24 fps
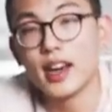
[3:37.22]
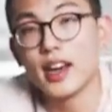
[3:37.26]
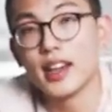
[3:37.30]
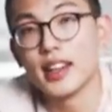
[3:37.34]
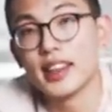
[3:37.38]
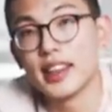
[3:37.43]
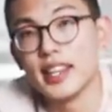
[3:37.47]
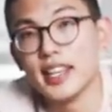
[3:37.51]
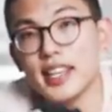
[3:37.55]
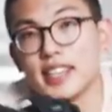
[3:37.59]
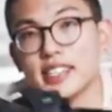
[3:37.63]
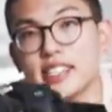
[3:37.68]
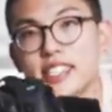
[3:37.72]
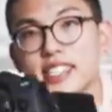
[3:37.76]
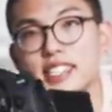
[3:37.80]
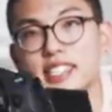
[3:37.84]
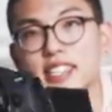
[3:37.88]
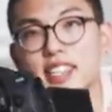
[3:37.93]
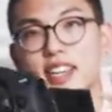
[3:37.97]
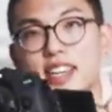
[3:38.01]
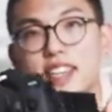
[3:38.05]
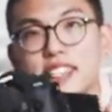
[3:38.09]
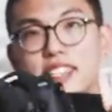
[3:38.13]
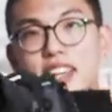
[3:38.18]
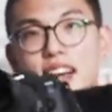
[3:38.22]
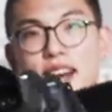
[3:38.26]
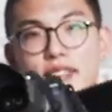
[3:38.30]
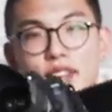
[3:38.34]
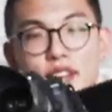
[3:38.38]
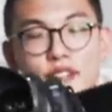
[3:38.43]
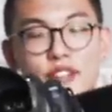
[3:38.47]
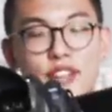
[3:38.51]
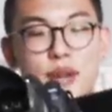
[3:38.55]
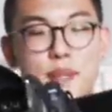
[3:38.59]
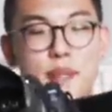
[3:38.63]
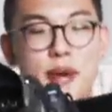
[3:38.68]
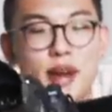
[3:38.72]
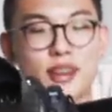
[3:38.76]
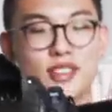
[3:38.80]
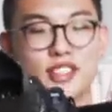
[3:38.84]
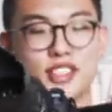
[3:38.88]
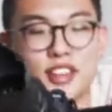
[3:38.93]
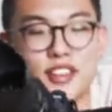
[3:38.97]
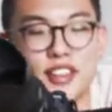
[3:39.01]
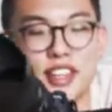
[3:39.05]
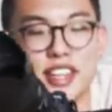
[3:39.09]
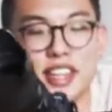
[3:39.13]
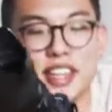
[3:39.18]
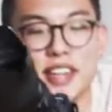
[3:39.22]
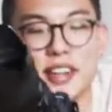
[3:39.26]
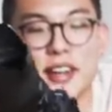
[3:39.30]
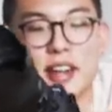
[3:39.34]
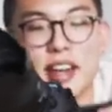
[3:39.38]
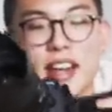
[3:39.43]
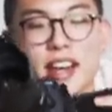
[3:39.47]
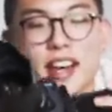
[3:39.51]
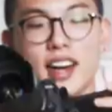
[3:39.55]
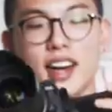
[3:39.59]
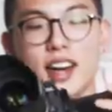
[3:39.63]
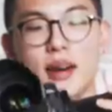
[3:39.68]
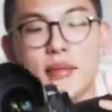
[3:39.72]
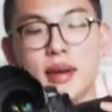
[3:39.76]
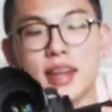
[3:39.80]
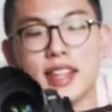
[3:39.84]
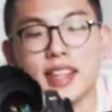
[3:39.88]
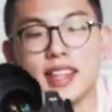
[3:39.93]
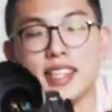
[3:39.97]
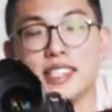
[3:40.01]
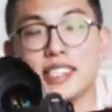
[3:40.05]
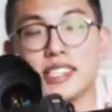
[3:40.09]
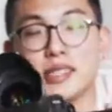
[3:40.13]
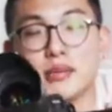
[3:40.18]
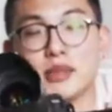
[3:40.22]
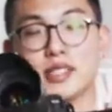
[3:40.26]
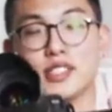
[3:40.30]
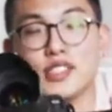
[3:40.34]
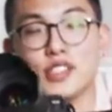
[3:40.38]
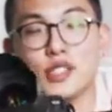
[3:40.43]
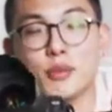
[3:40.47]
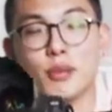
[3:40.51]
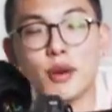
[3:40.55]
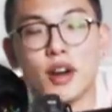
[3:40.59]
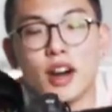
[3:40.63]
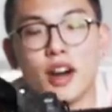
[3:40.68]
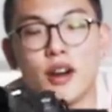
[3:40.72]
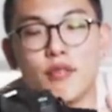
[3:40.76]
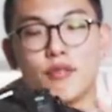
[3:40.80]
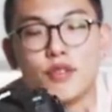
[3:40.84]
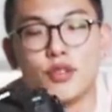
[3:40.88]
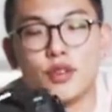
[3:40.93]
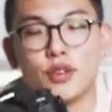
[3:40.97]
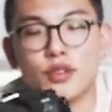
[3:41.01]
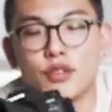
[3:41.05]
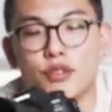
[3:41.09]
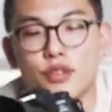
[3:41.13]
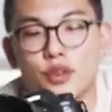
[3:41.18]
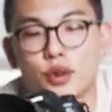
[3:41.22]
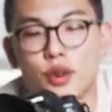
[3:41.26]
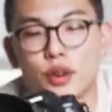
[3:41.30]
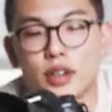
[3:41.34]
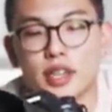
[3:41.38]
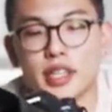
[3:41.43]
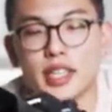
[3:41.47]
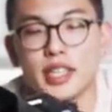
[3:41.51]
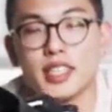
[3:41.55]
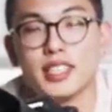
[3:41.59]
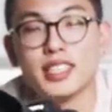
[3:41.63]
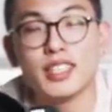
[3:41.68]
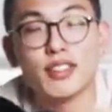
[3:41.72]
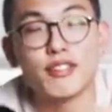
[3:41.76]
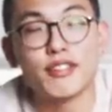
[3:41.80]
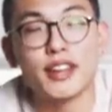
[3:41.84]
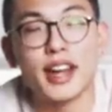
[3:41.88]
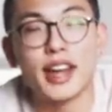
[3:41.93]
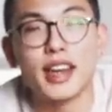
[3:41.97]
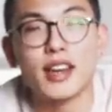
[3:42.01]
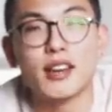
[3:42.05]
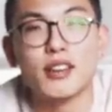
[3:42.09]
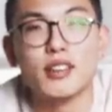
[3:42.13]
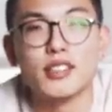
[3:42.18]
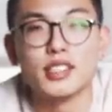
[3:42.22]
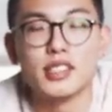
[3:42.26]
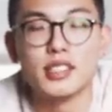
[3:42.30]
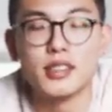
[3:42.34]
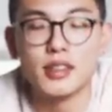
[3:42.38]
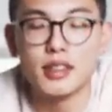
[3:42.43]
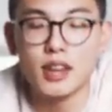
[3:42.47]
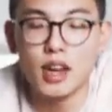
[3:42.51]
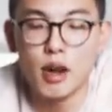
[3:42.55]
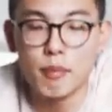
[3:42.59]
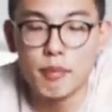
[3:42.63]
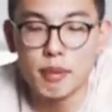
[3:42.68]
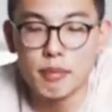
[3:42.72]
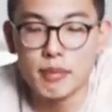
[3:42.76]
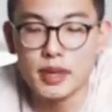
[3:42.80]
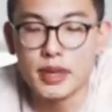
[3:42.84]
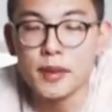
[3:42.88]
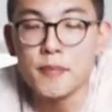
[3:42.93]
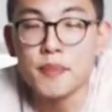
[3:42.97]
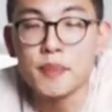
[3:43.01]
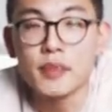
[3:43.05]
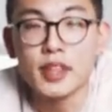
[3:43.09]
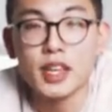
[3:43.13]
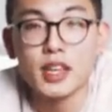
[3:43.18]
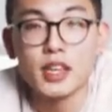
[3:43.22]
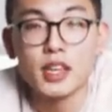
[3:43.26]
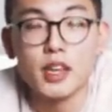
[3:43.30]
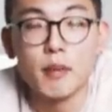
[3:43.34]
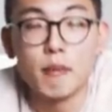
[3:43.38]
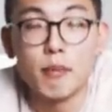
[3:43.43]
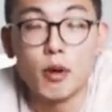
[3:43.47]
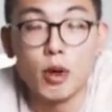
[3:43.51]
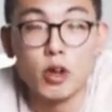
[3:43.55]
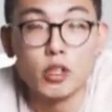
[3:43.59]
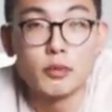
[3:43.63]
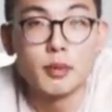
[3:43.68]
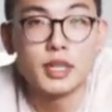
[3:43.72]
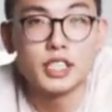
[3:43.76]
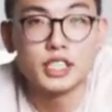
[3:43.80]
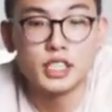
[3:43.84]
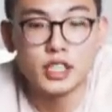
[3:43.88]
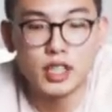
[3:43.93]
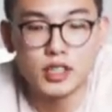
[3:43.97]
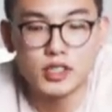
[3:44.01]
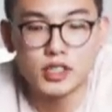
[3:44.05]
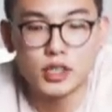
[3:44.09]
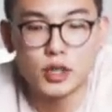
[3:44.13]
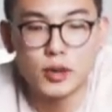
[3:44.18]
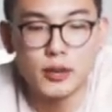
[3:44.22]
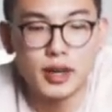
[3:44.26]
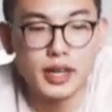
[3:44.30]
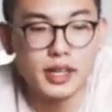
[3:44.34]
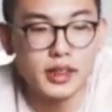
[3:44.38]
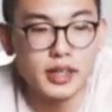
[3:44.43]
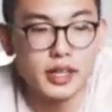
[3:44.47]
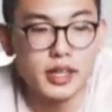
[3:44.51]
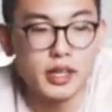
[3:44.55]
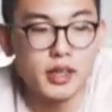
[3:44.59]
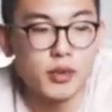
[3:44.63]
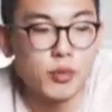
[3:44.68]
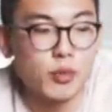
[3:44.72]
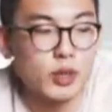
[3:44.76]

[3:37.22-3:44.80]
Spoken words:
this does have the flip out screen, and this has been super helpful for getting different angles and helping me compose my shots correctly,